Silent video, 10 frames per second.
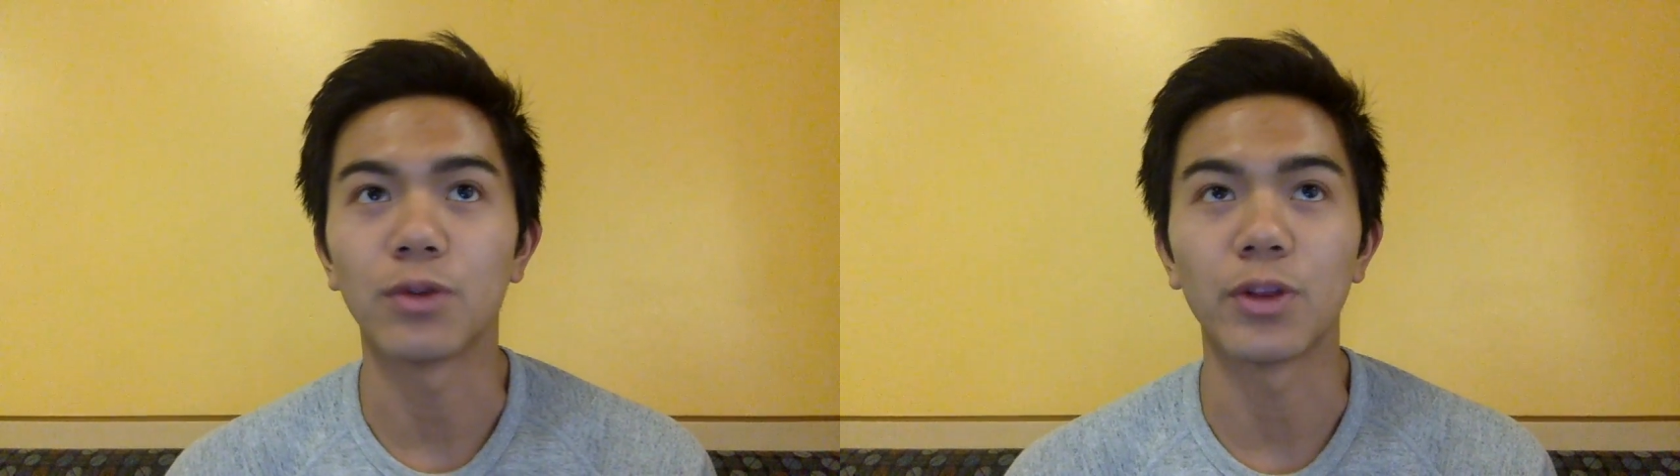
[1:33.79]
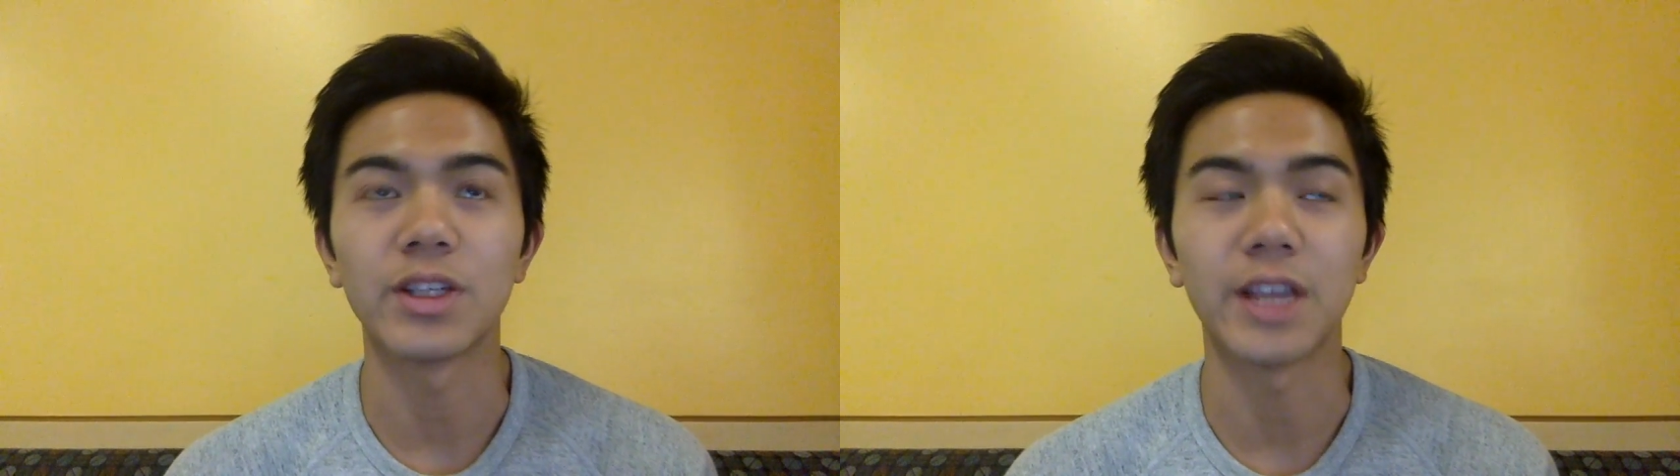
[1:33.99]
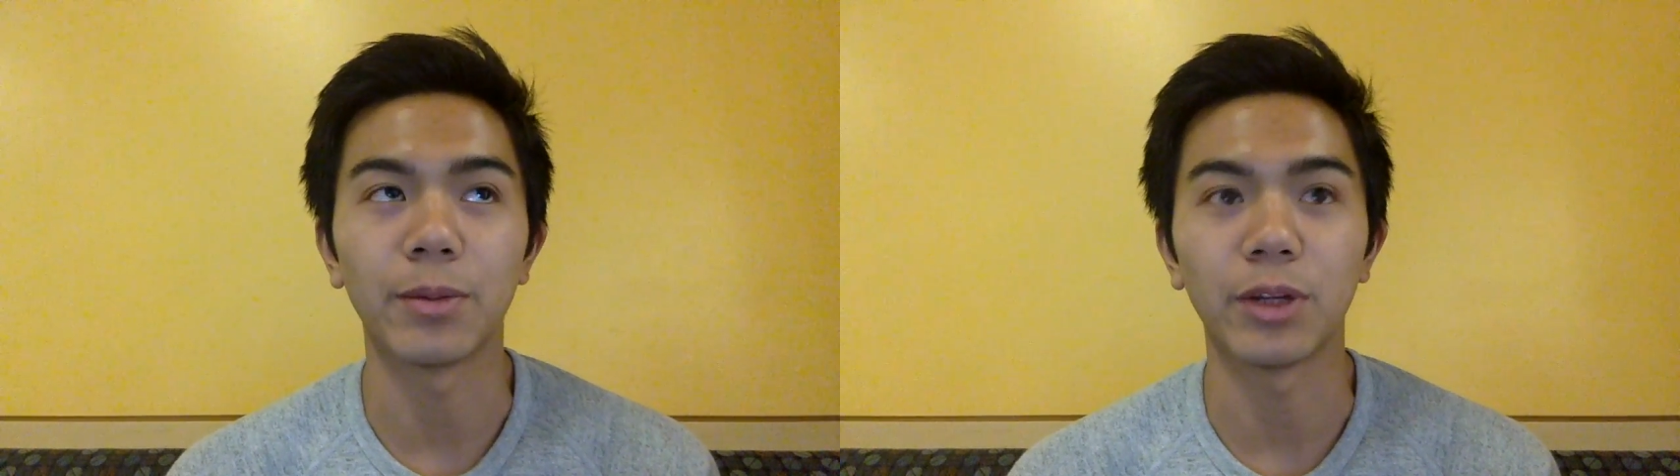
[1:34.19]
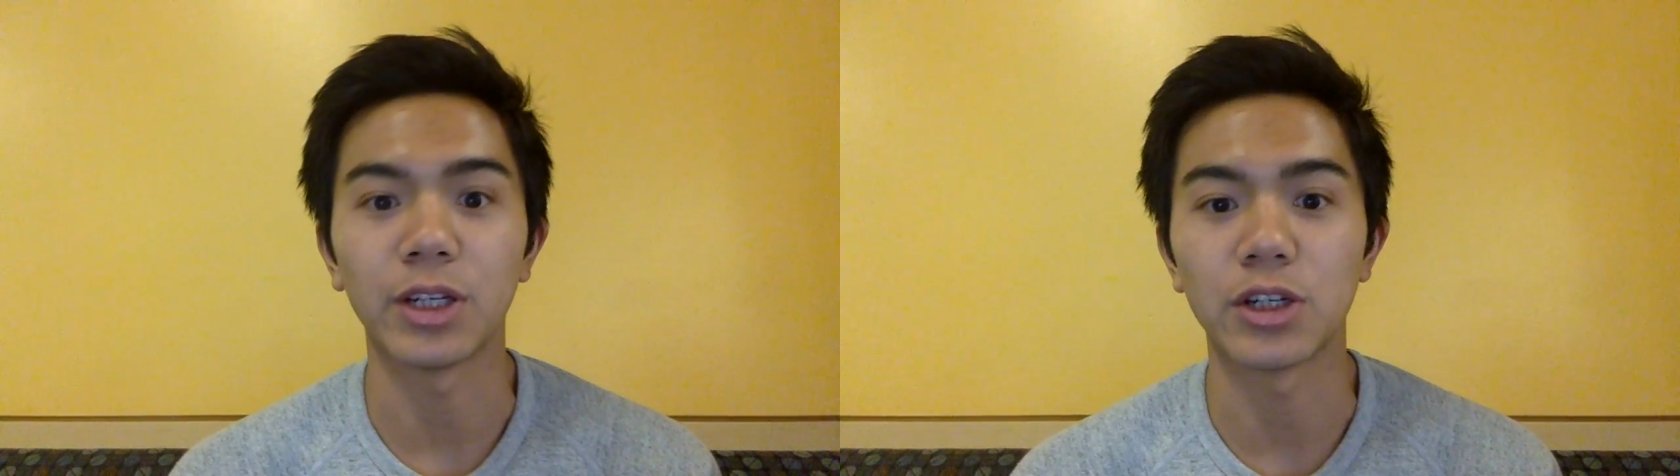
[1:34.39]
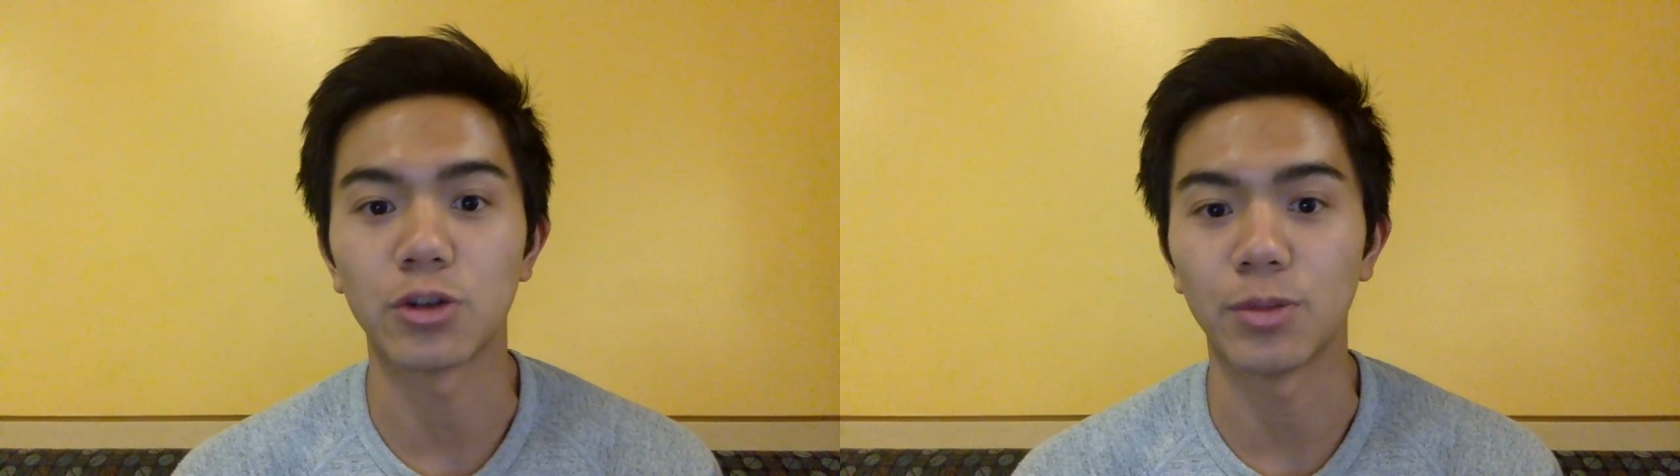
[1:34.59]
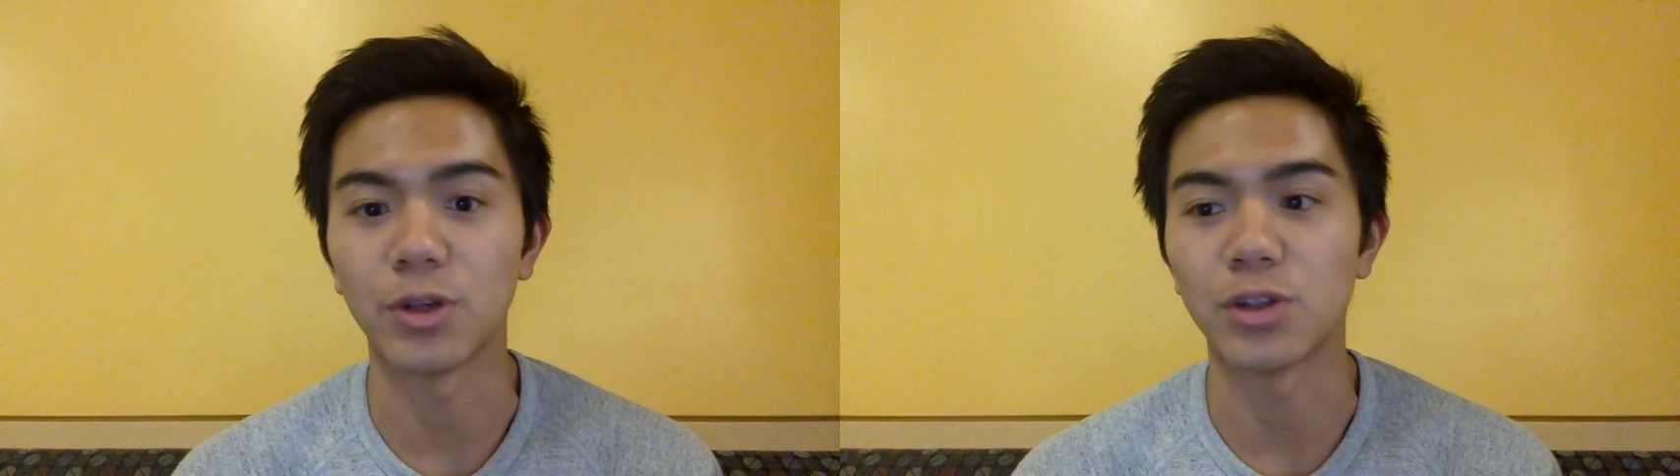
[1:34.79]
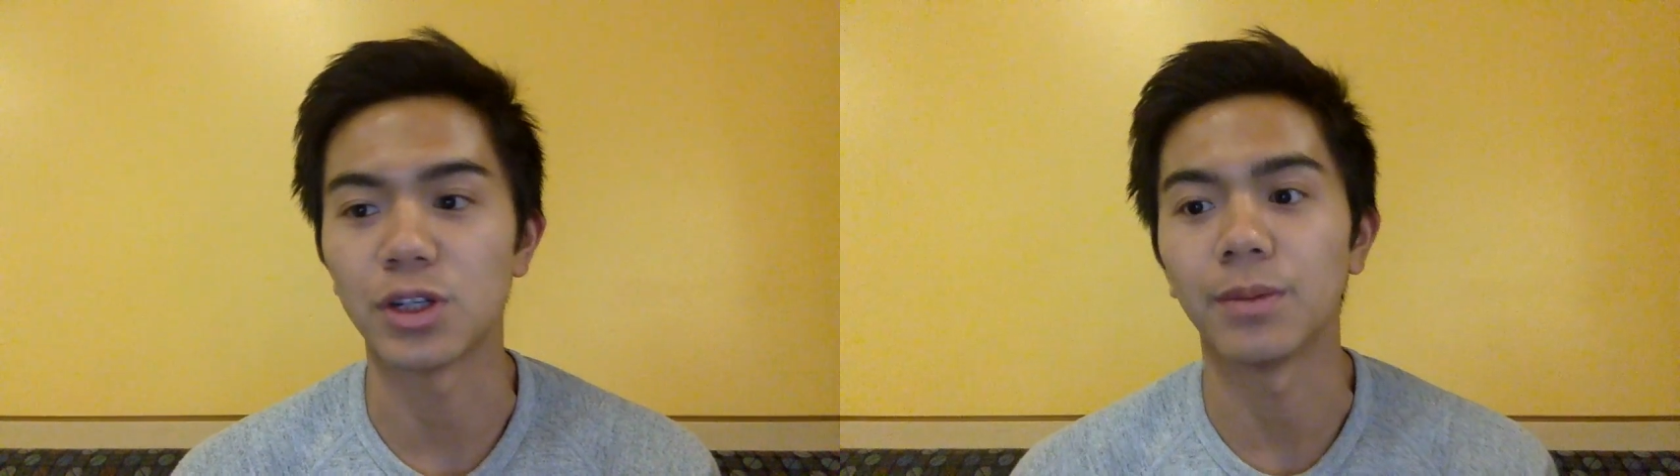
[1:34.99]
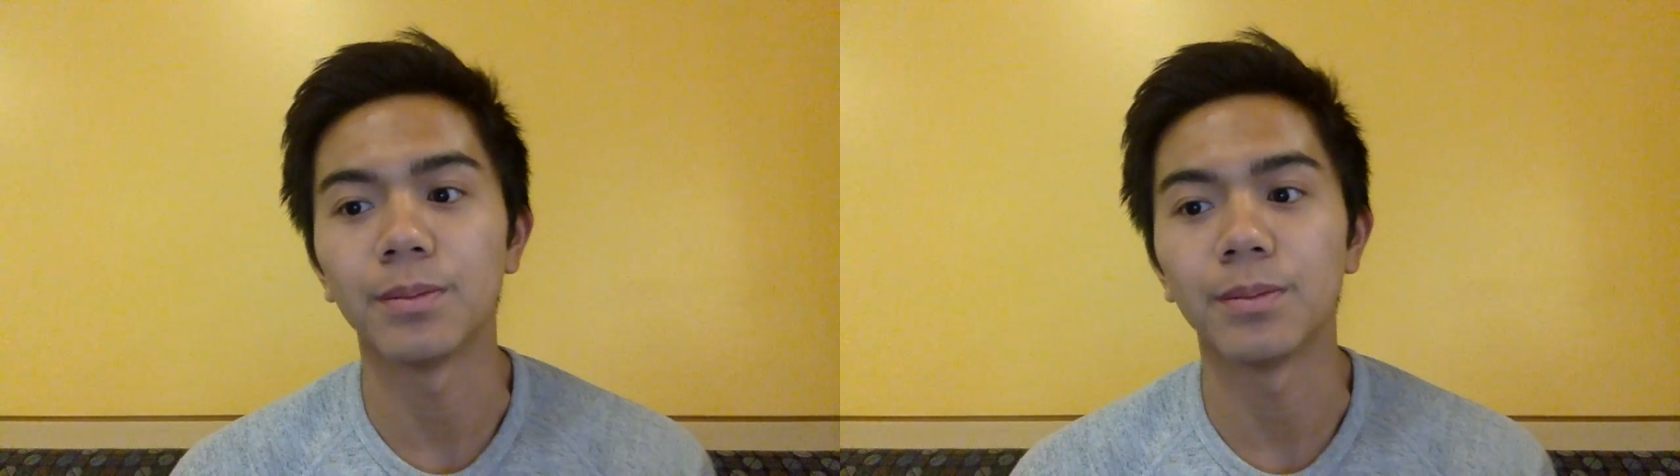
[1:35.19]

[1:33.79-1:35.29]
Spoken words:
for the sampling distribution